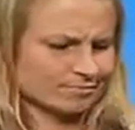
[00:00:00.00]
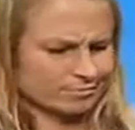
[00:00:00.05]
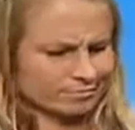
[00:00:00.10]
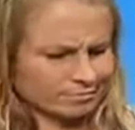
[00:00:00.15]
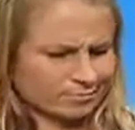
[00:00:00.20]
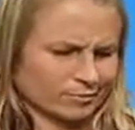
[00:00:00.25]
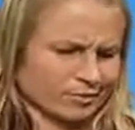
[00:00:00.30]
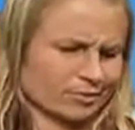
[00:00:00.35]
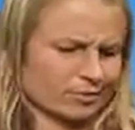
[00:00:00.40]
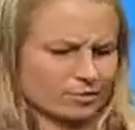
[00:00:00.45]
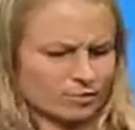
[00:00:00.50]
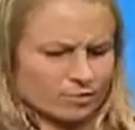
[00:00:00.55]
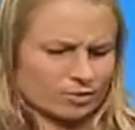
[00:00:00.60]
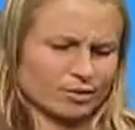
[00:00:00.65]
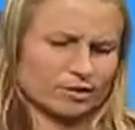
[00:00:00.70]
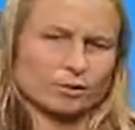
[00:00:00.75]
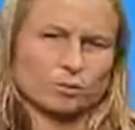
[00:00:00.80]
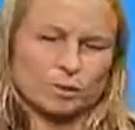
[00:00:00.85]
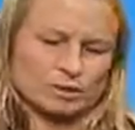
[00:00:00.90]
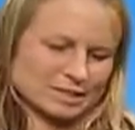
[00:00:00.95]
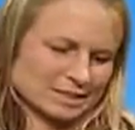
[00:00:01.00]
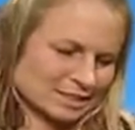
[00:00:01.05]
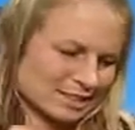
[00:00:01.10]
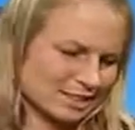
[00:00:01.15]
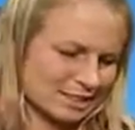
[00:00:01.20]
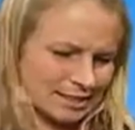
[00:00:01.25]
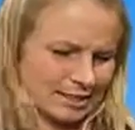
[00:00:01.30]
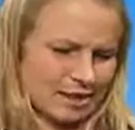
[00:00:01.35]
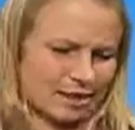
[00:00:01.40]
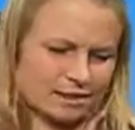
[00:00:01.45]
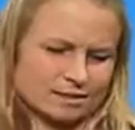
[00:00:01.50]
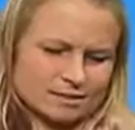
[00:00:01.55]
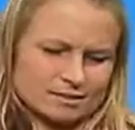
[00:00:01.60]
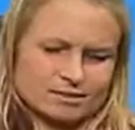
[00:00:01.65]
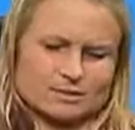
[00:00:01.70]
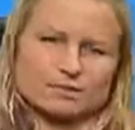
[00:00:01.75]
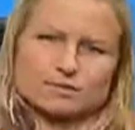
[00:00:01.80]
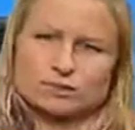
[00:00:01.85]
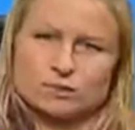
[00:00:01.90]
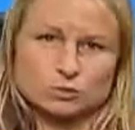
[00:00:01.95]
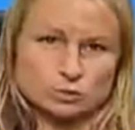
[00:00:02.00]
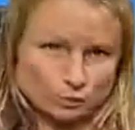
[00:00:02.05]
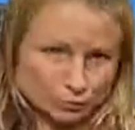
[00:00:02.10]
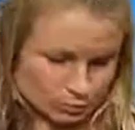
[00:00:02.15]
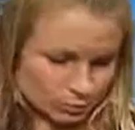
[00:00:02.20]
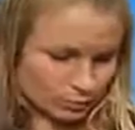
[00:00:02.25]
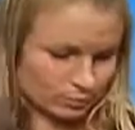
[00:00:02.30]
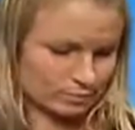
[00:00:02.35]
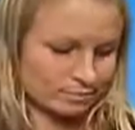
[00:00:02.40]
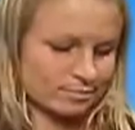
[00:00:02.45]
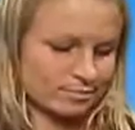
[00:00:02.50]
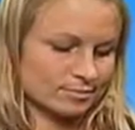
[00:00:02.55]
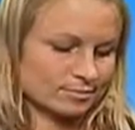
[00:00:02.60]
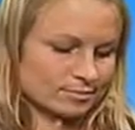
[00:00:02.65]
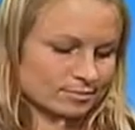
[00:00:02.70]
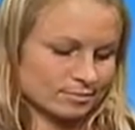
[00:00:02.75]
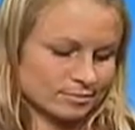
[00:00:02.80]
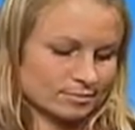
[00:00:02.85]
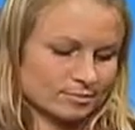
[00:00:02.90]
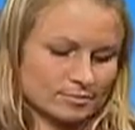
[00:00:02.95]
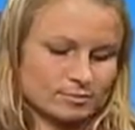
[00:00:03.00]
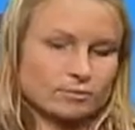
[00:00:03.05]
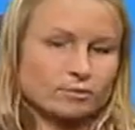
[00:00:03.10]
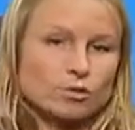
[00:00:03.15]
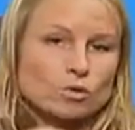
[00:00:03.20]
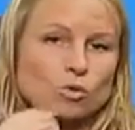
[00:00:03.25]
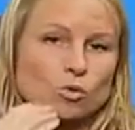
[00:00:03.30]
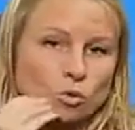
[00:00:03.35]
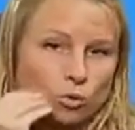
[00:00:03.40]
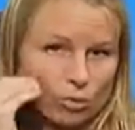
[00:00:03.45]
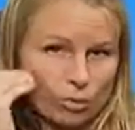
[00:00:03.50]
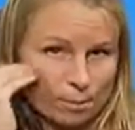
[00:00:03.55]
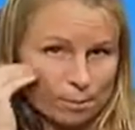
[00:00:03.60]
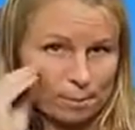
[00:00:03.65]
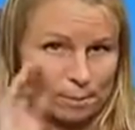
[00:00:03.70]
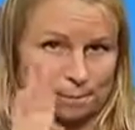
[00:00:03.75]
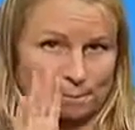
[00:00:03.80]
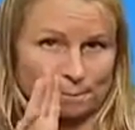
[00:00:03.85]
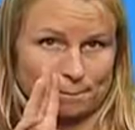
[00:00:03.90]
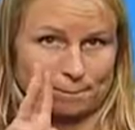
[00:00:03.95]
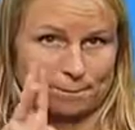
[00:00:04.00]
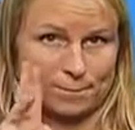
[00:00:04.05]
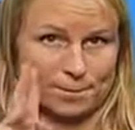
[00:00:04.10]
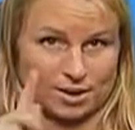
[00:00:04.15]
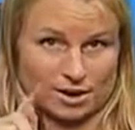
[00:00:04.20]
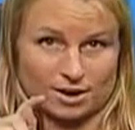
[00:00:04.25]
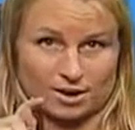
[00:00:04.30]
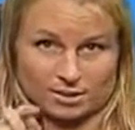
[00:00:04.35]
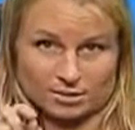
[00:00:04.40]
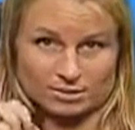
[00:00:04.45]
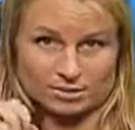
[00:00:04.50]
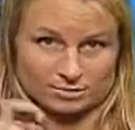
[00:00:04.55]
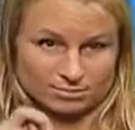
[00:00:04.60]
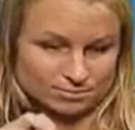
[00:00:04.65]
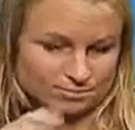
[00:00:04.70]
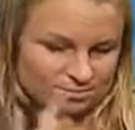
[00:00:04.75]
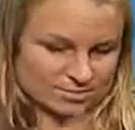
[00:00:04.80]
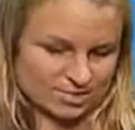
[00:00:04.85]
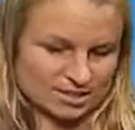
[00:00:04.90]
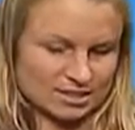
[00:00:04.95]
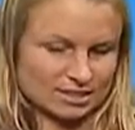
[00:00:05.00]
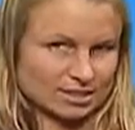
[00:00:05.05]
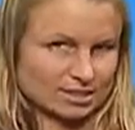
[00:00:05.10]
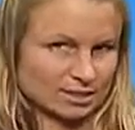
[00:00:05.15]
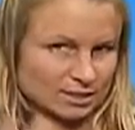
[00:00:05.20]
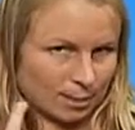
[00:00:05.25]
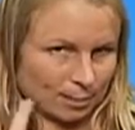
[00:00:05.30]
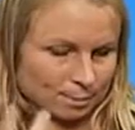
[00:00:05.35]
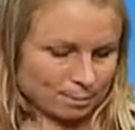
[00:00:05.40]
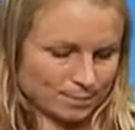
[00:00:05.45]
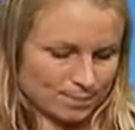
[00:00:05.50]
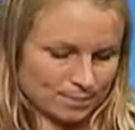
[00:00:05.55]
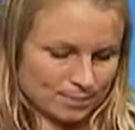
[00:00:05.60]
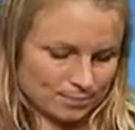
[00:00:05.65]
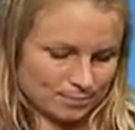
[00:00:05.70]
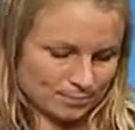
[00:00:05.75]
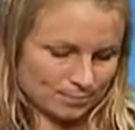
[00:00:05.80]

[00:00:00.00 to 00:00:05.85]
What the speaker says: If I'm tired of my picture turning and I'd like it to stay in one mode, I'll double click on the home